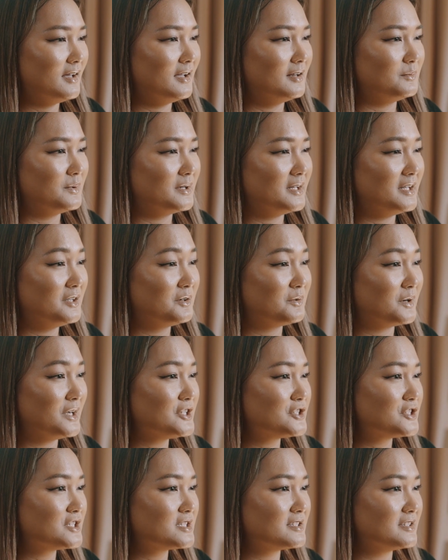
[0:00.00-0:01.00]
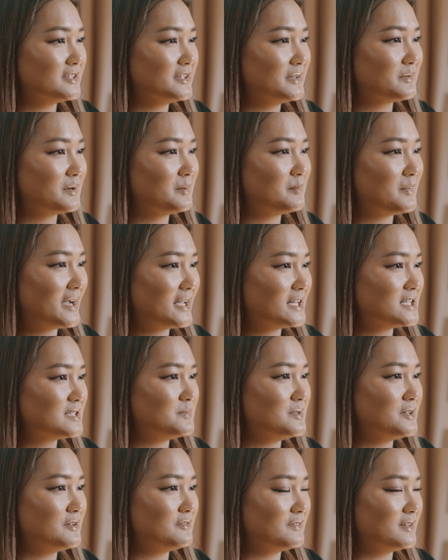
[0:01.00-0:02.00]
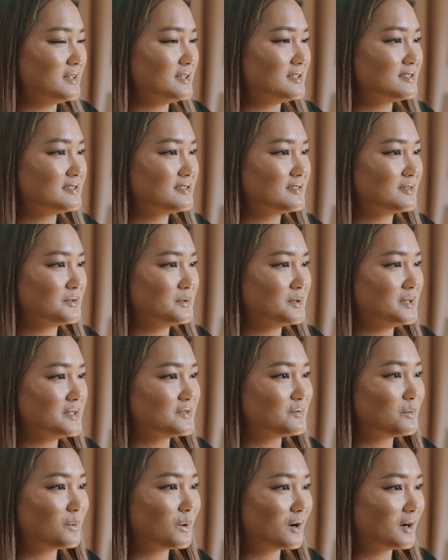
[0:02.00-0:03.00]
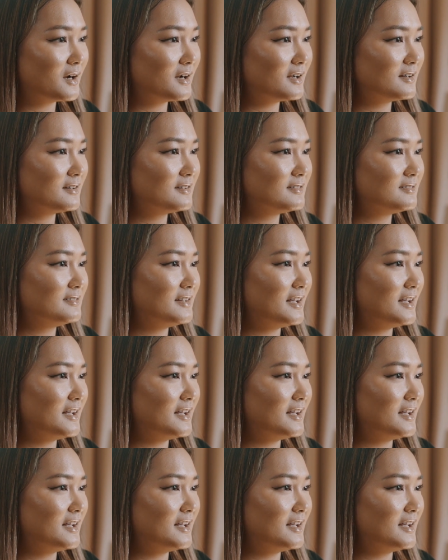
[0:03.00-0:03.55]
And when He graciously reminds me of this through His word